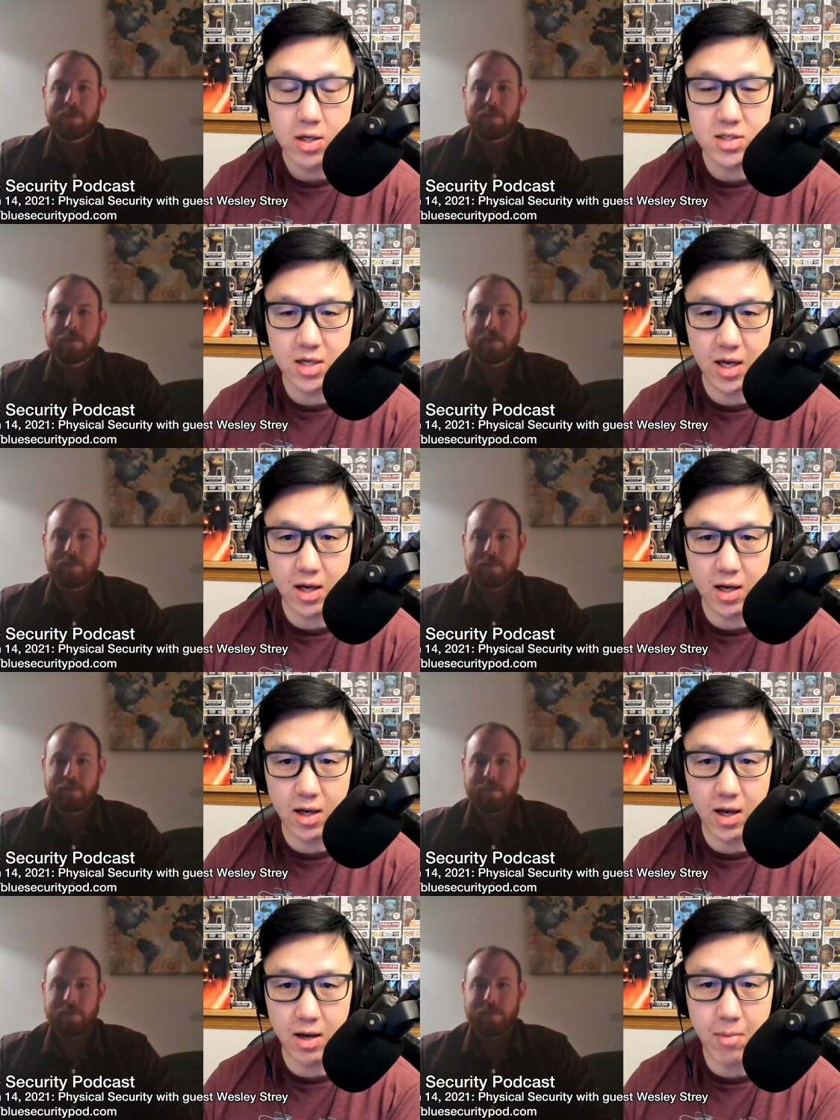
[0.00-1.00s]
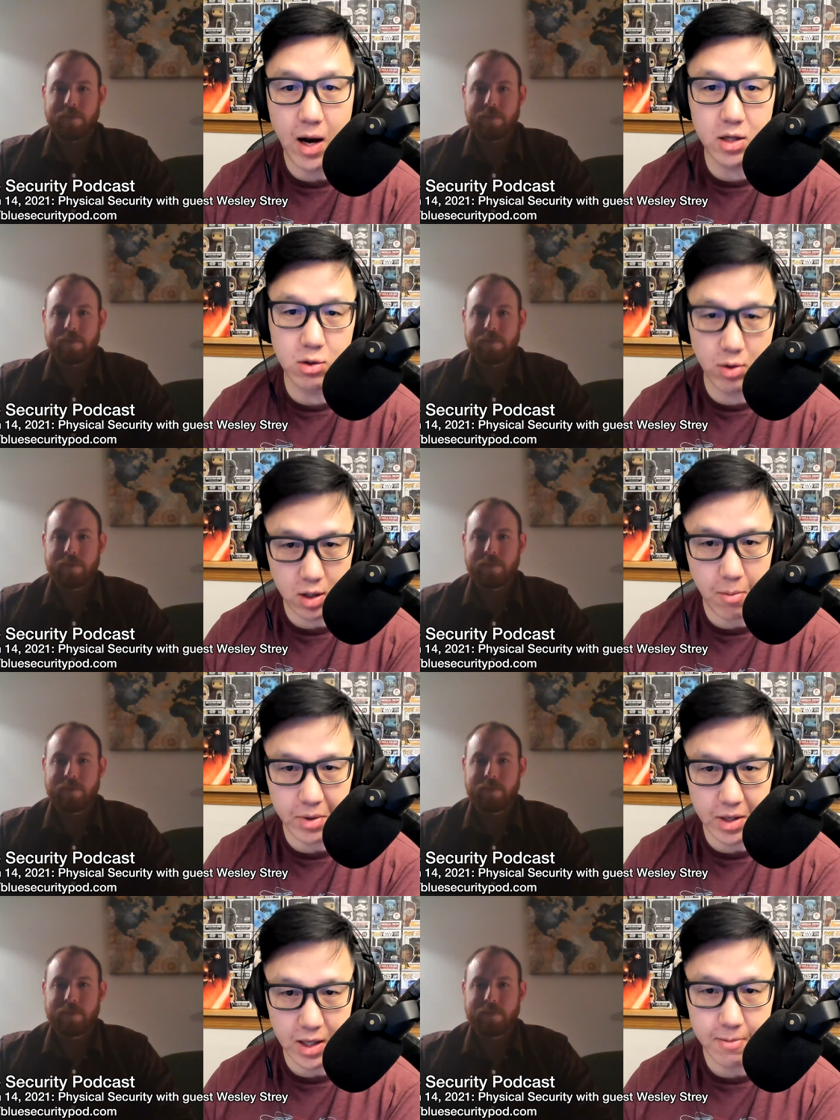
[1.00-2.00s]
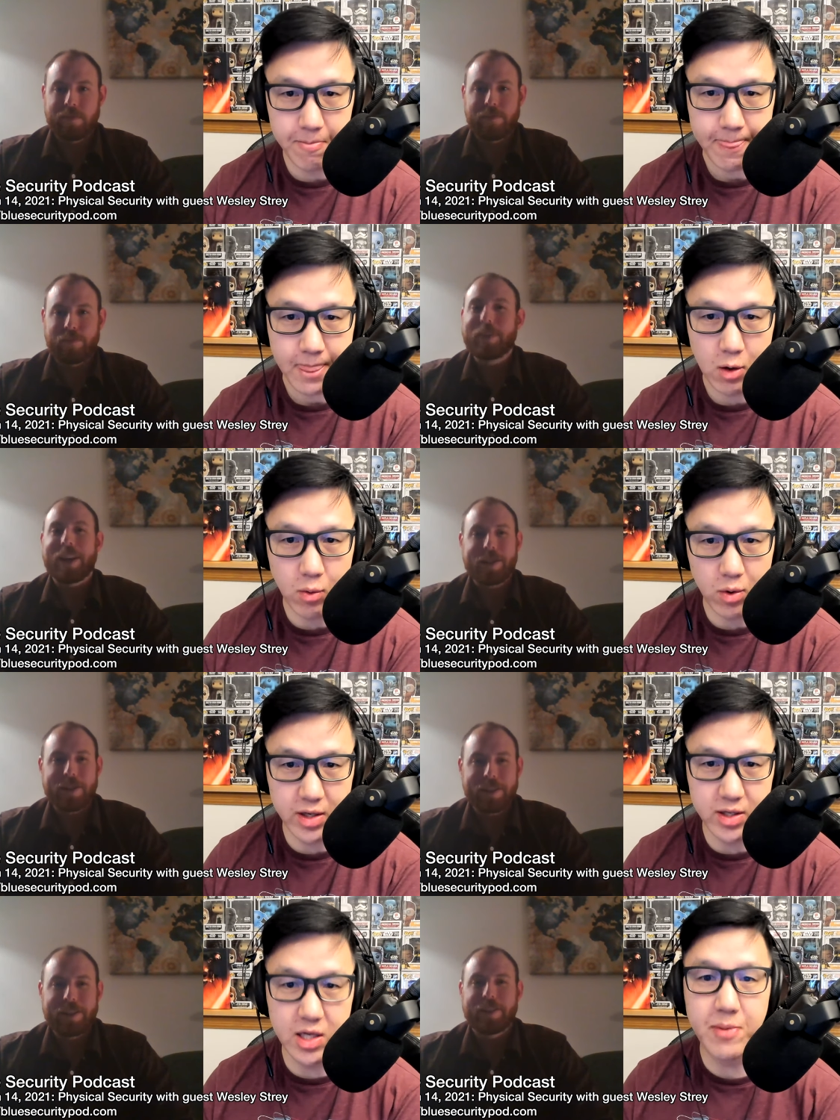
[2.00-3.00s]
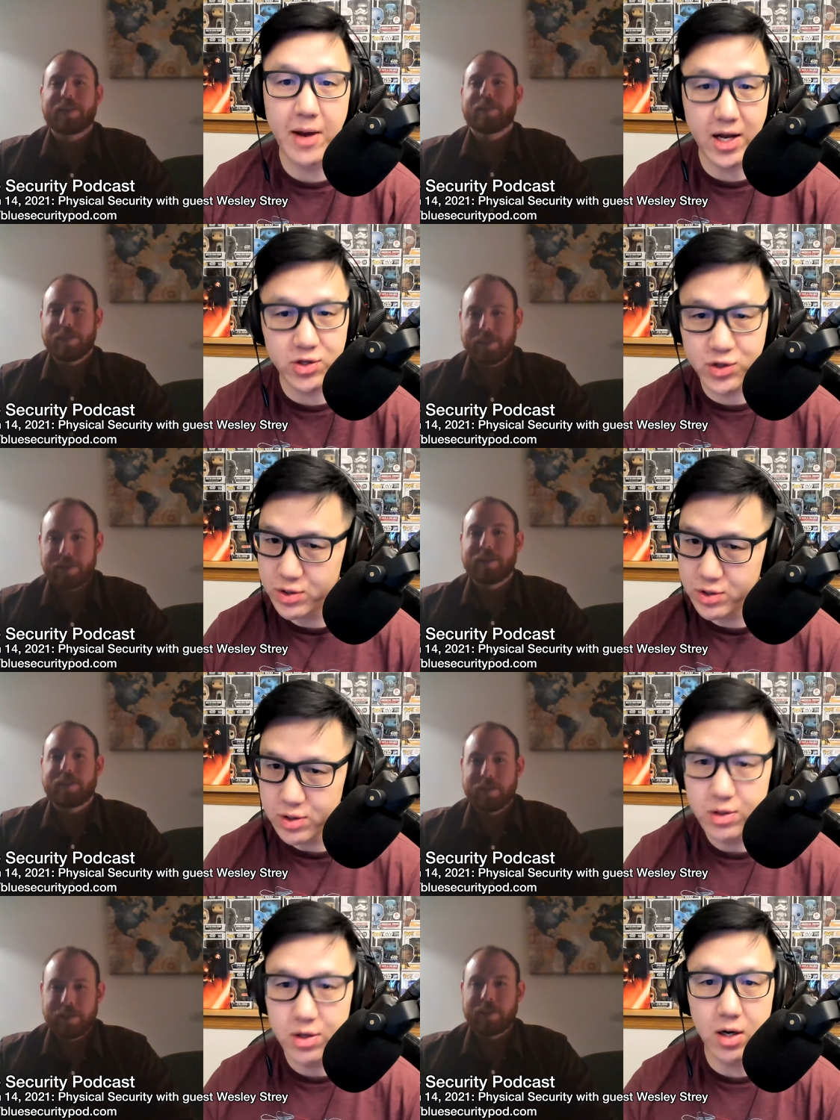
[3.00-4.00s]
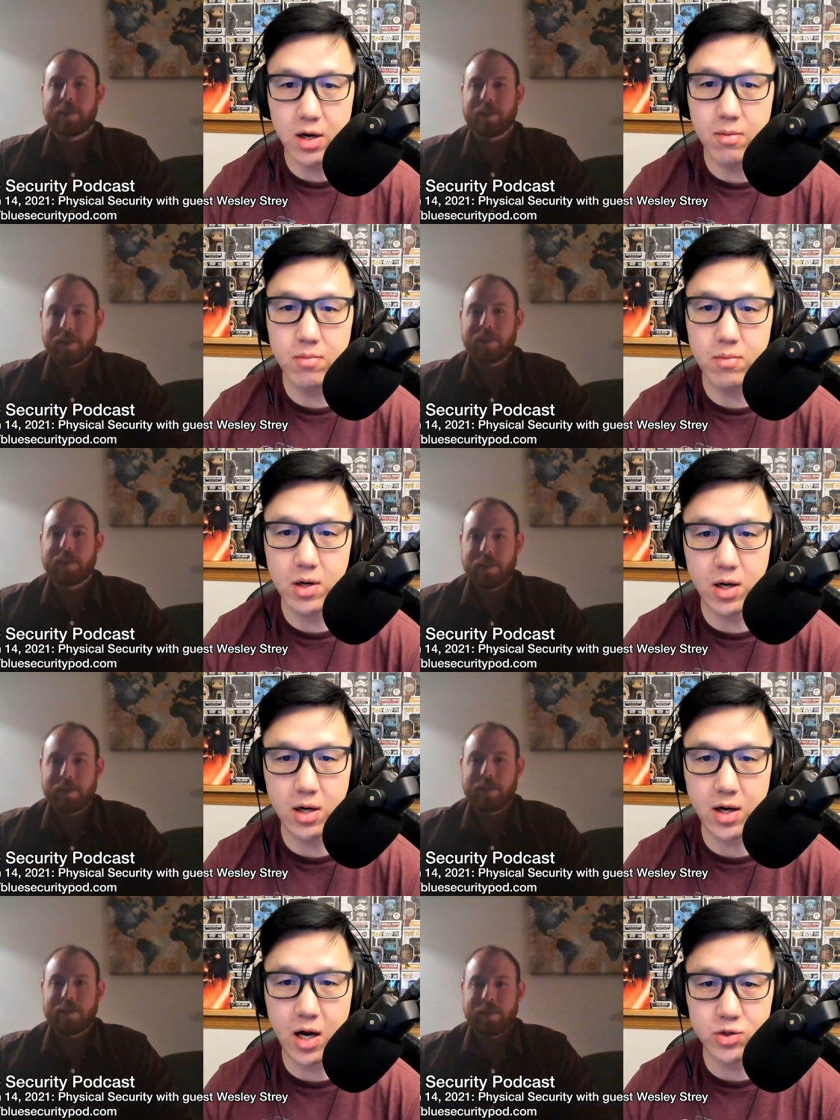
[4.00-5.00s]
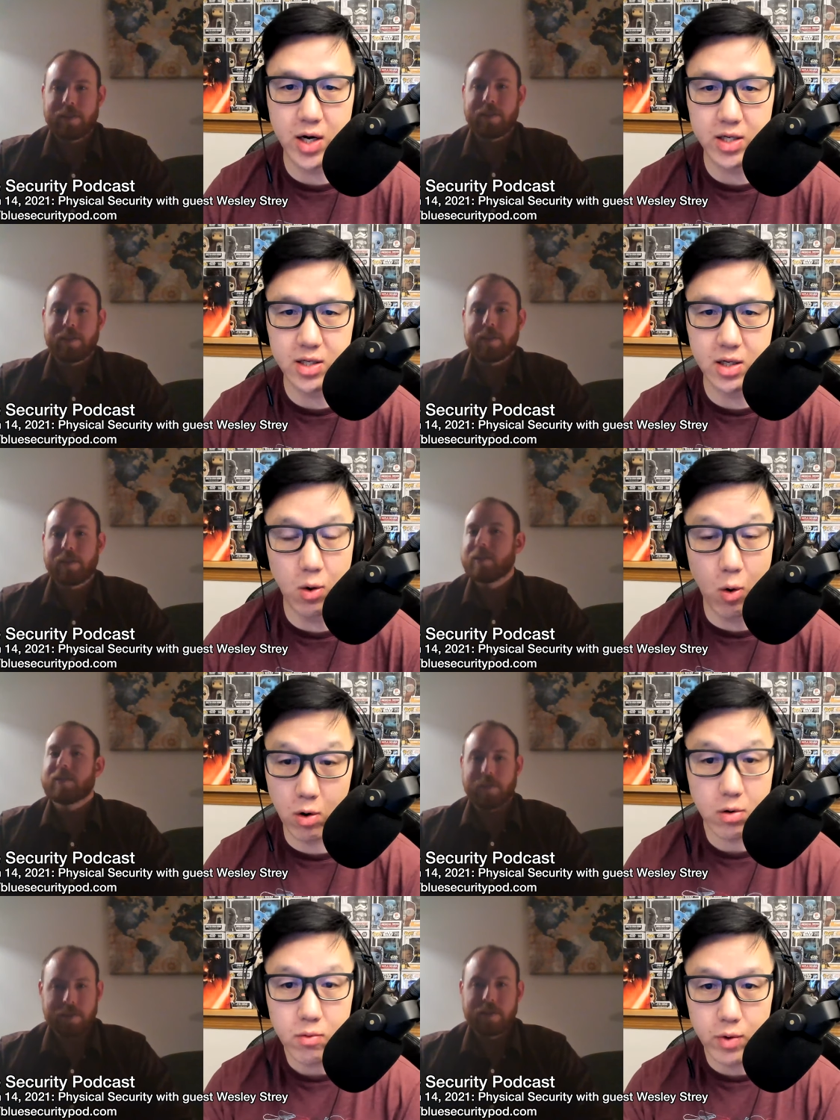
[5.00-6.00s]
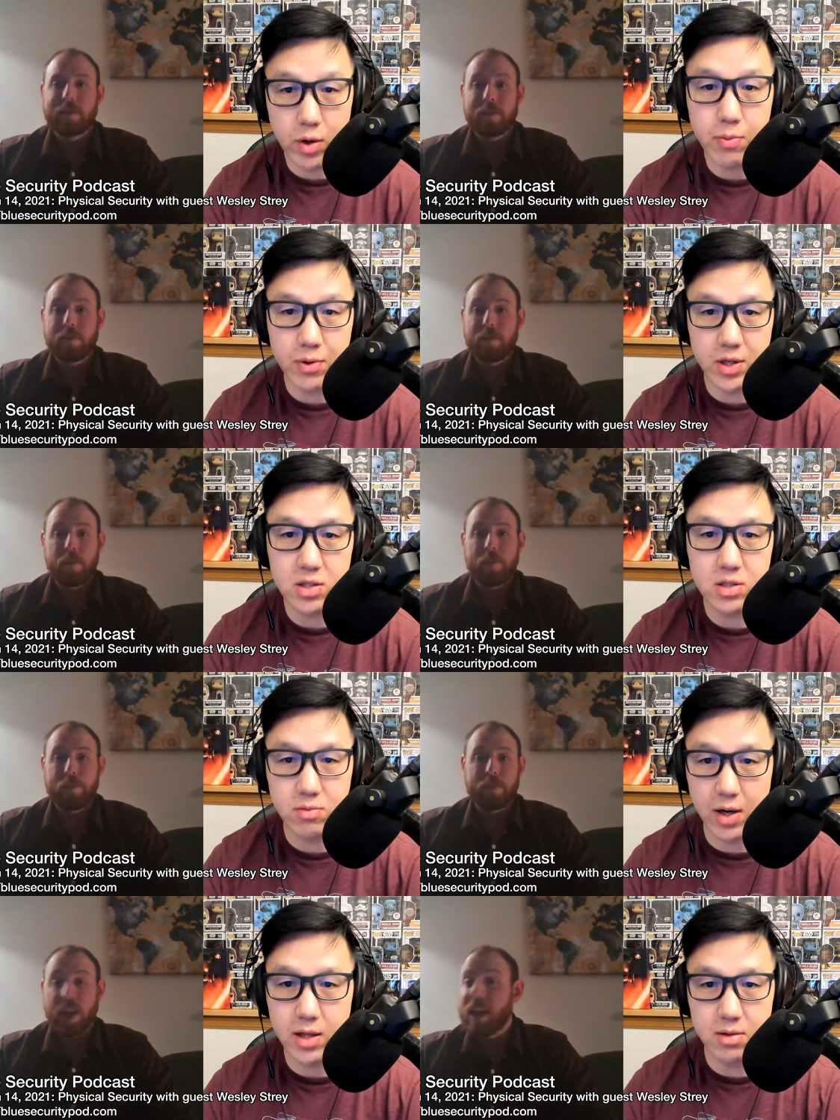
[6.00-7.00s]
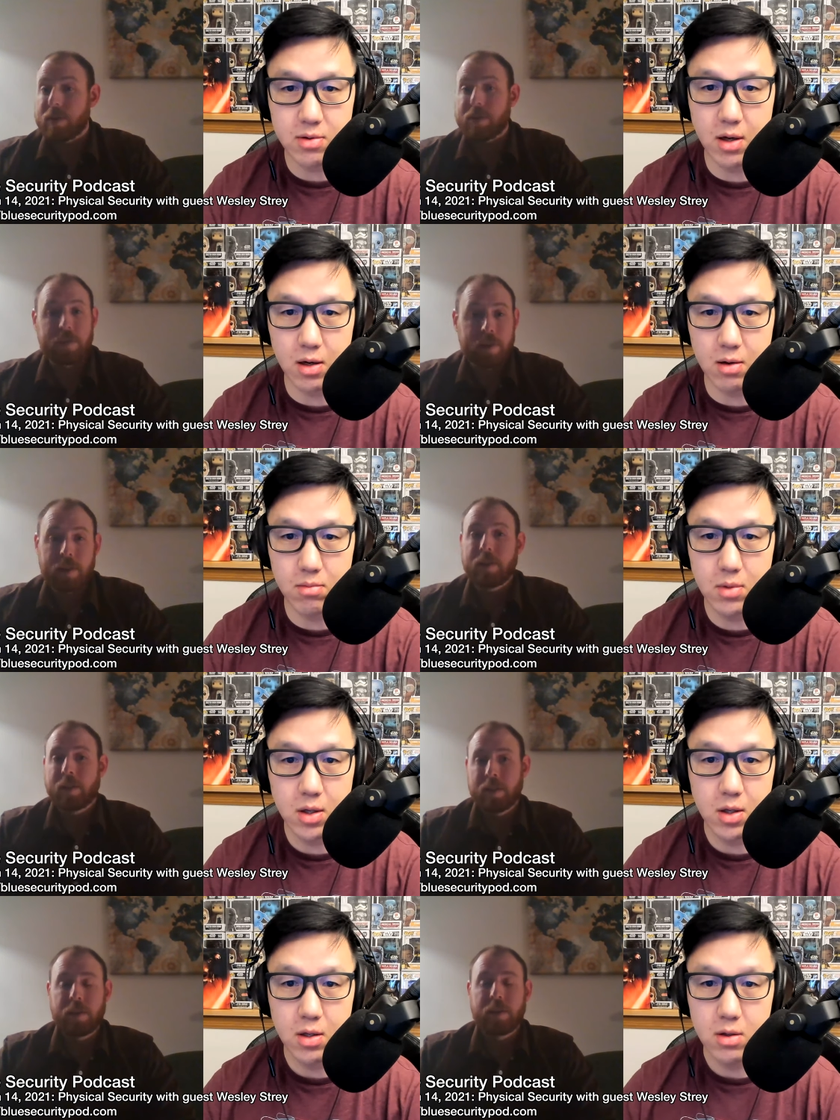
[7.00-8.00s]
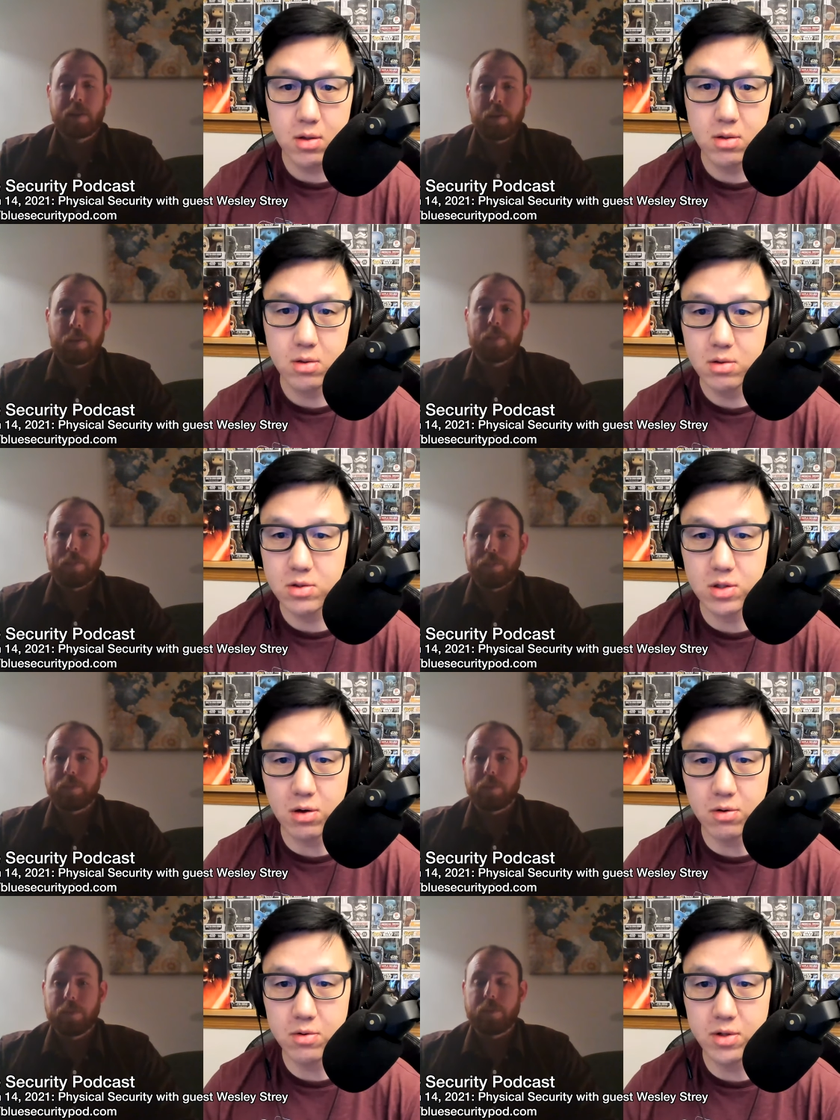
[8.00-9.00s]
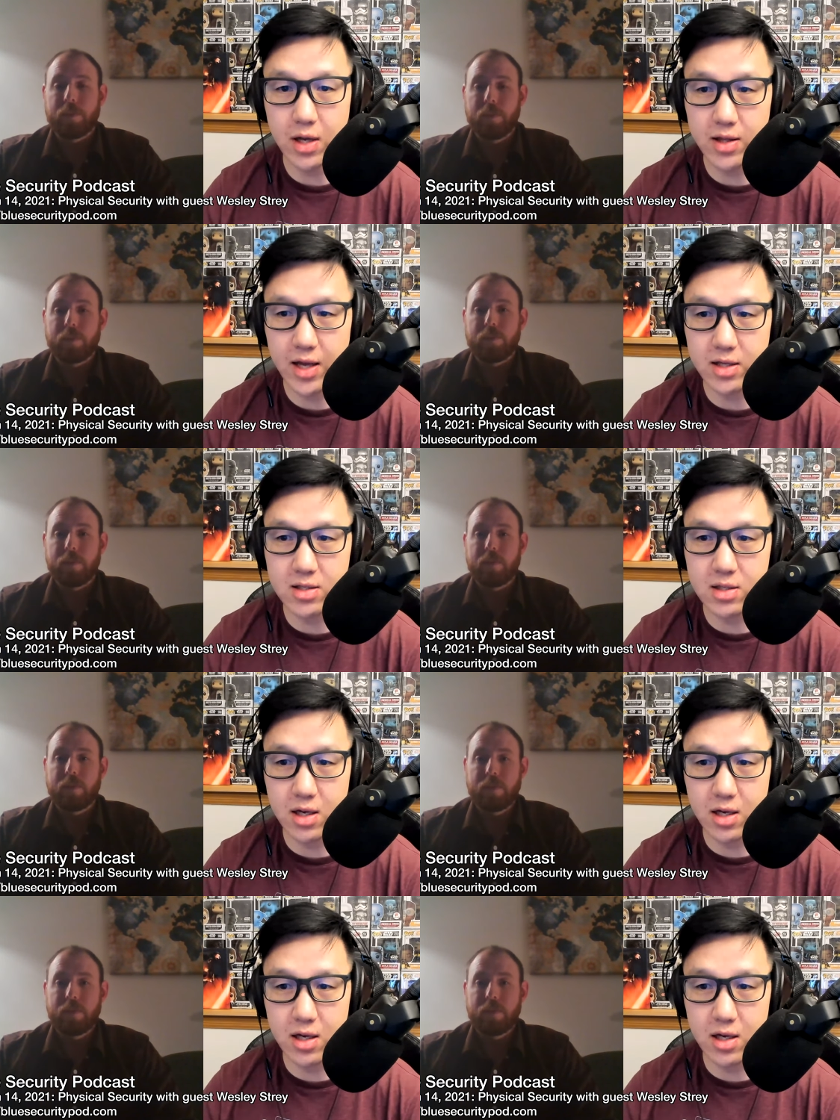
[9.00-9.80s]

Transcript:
Speaker 1: say a, a monitoring company yes. who will then dispatch um, a, a, contracted or real police, right? Yes. Um, so that that